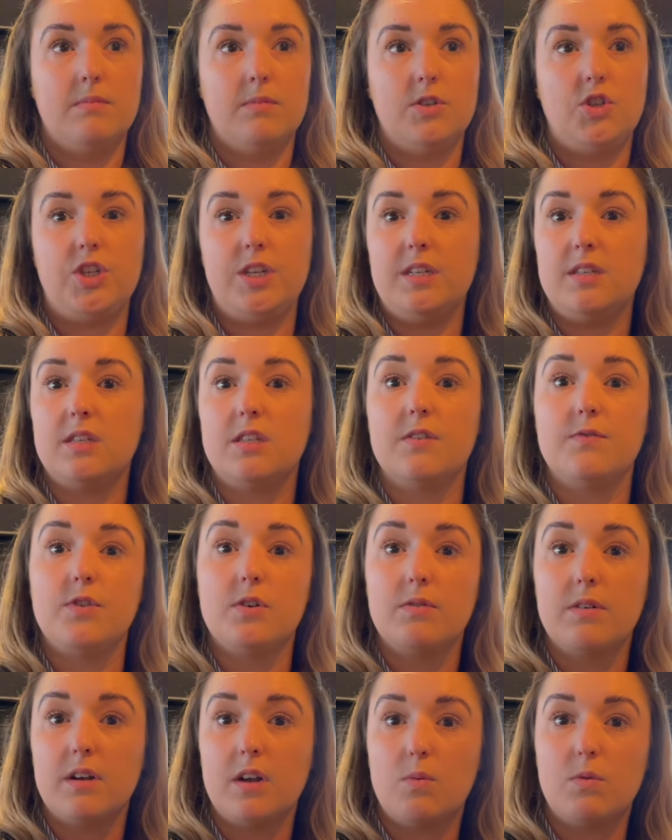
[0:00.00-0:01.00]
Jesus, if
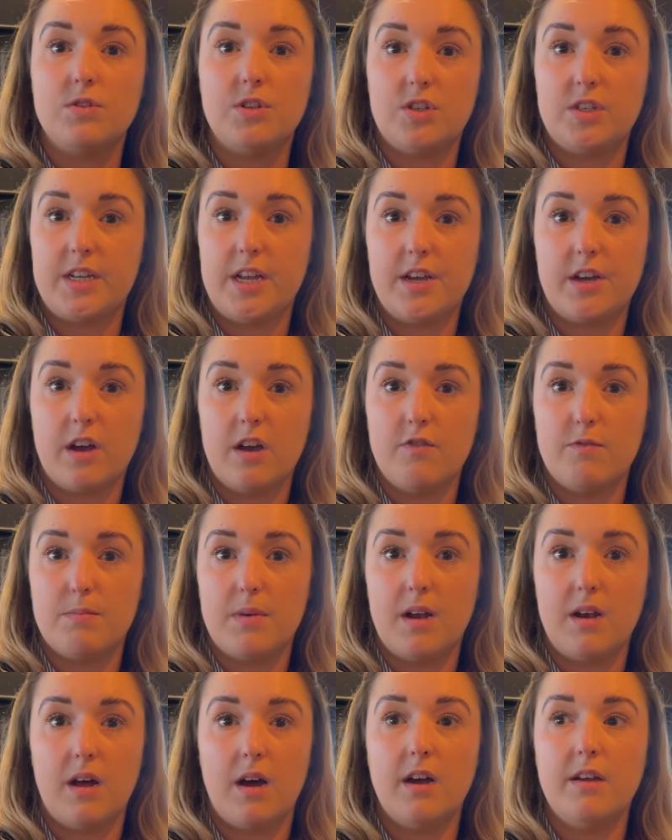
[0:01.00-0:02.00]
you're real, I want you to take over
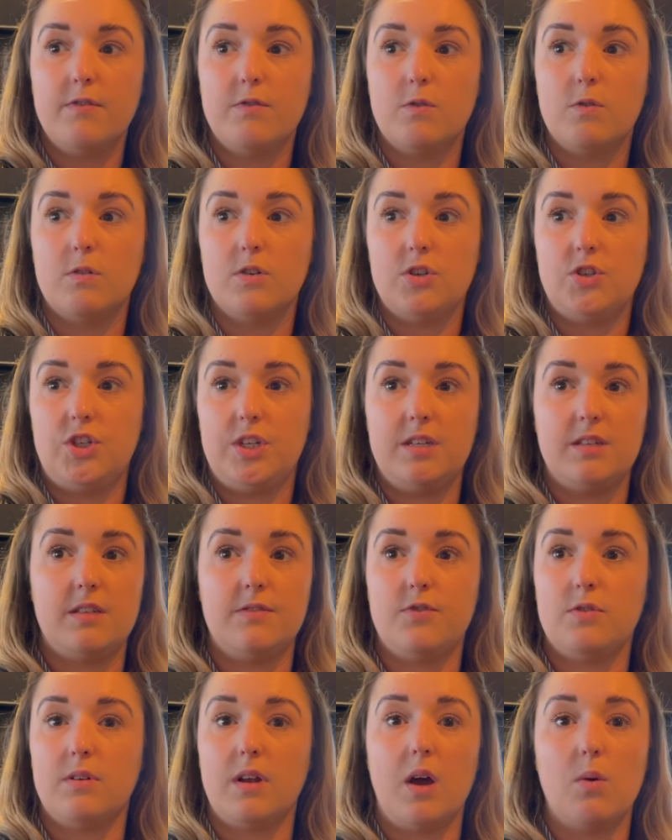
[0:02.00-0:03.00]
my life. Or Jesus,
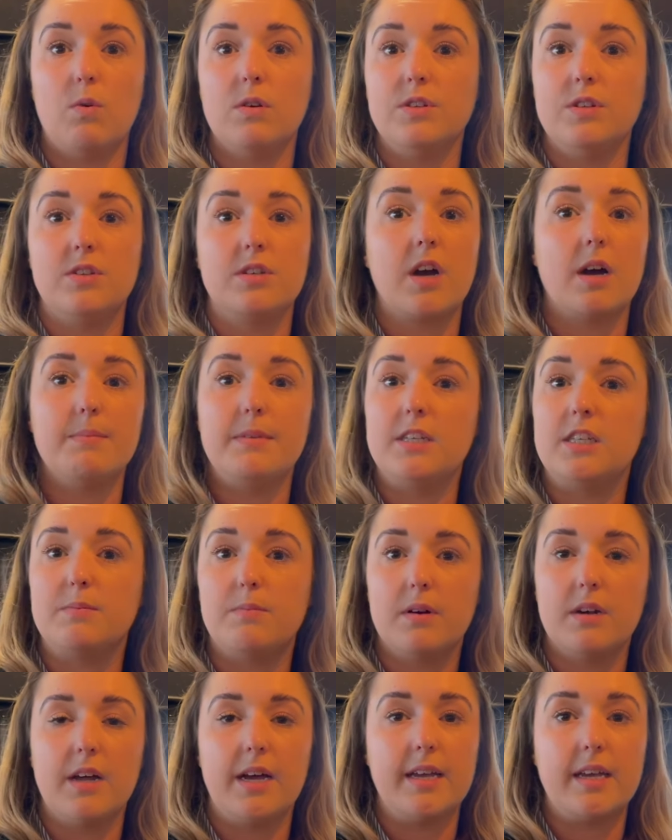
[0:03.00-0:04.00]
if you're real, I want you to come into
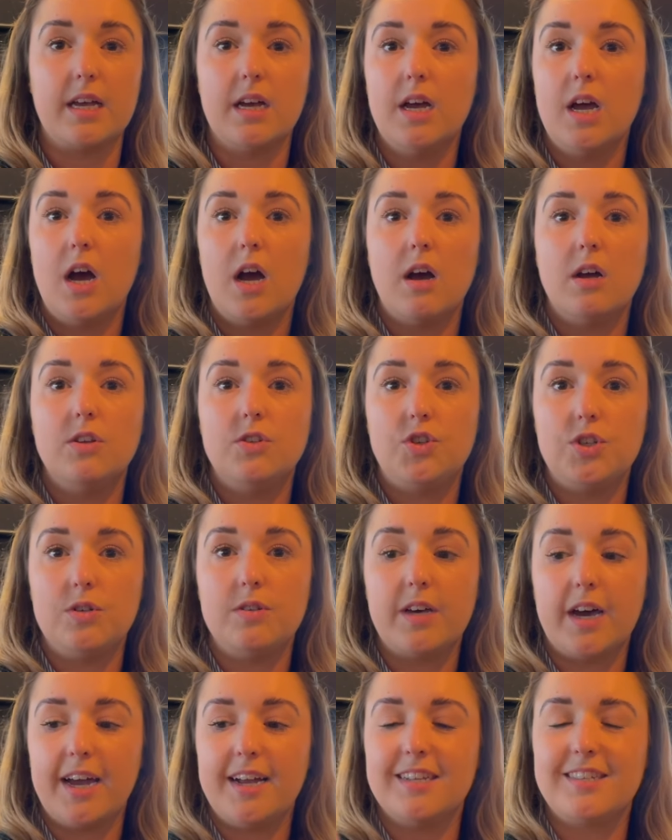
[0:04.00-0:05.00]
my, like, do
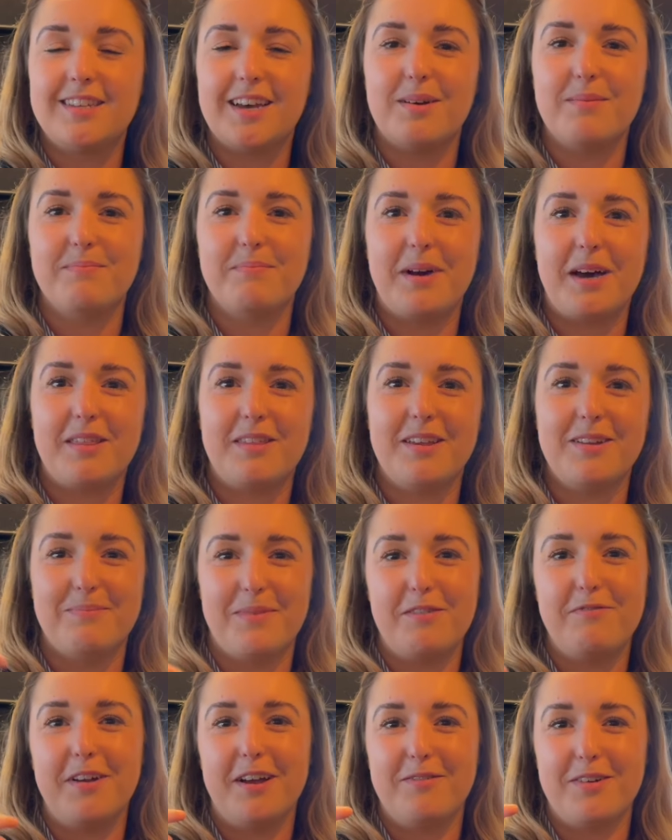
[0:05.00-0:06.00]
that. It's that Matthew,
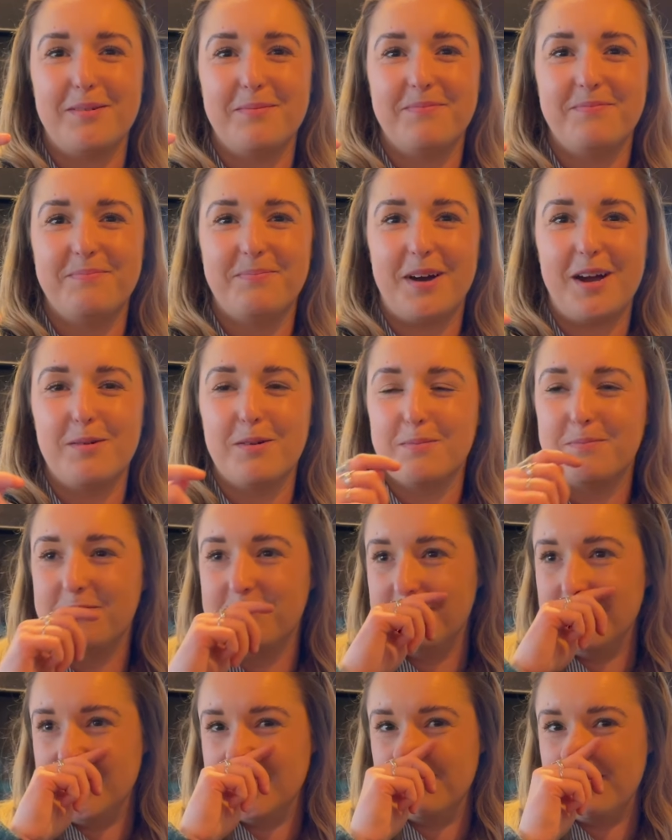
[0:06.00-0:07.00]
my favorite Bible,
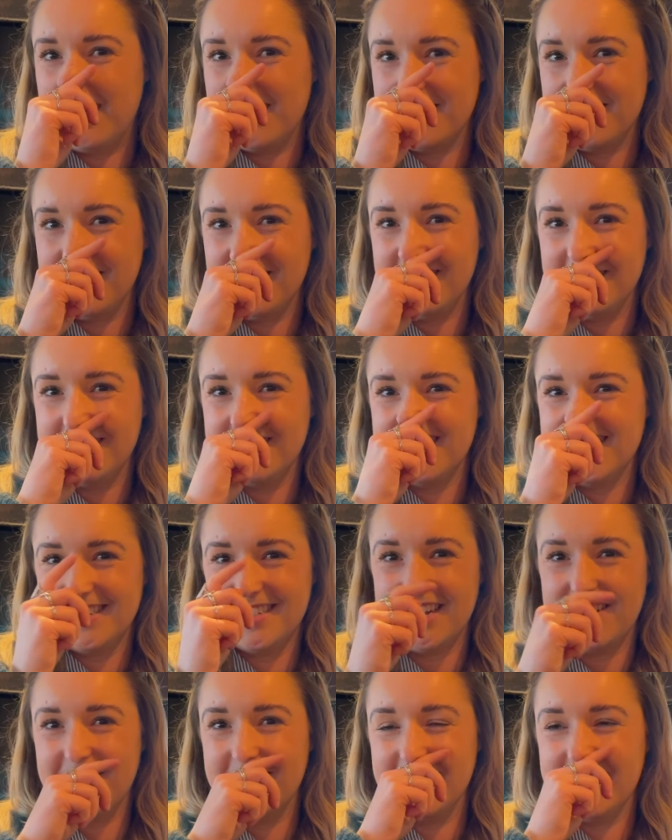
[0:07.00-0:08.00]
it's Matthew
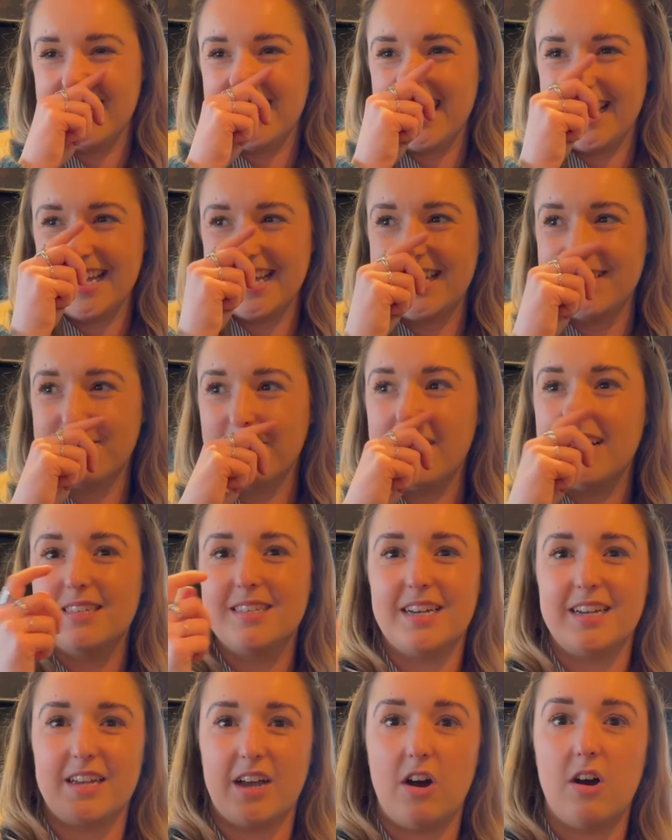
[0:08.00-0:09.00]
7, I think, where it's
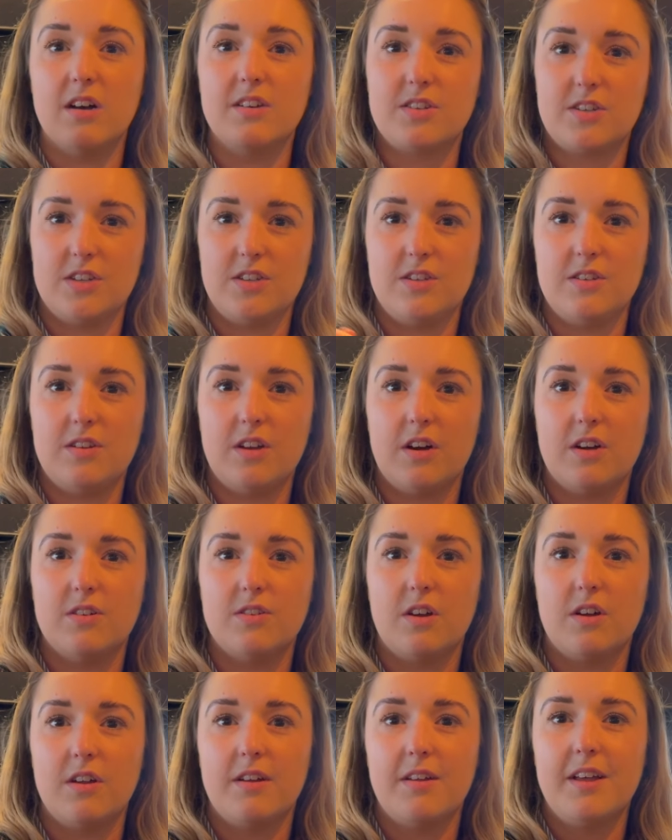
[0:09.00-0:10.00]
like asking,
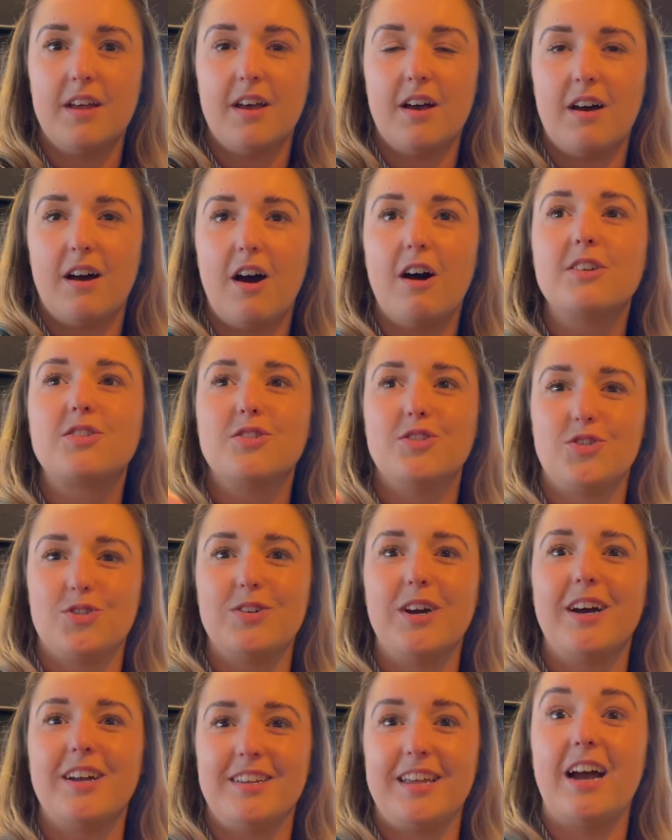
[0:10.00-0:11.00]
ask the
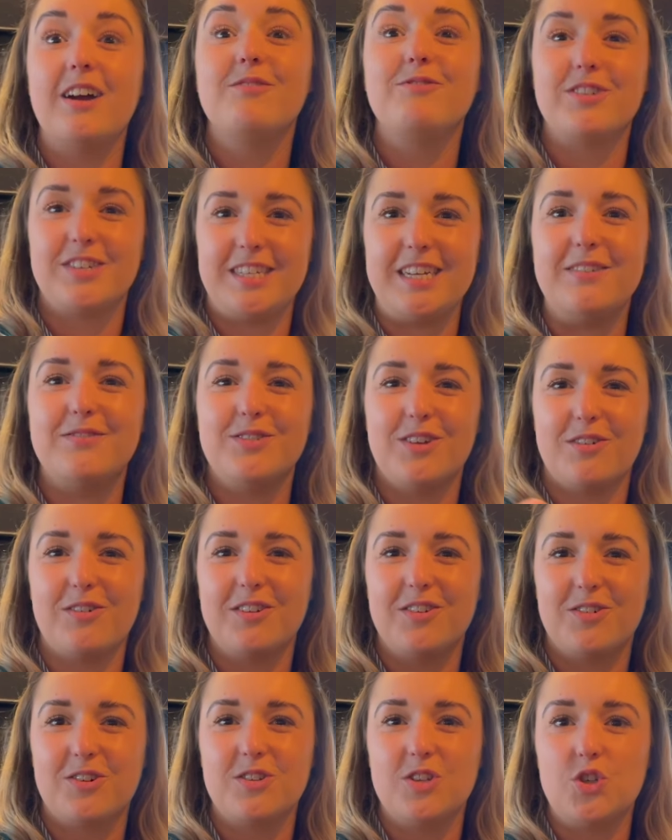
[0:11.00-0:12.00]
door, yeah, receive, knock
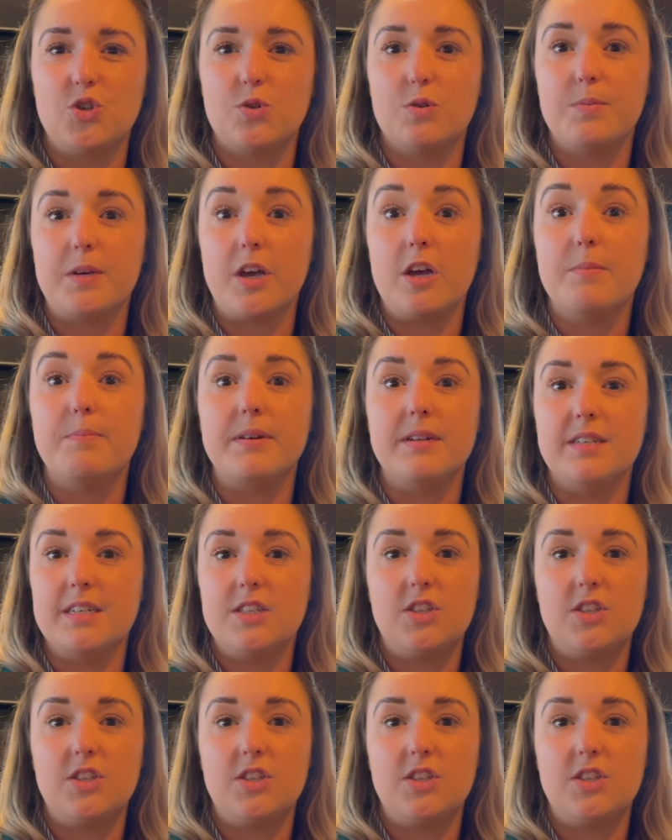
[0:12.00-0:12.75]
on the door, be opened.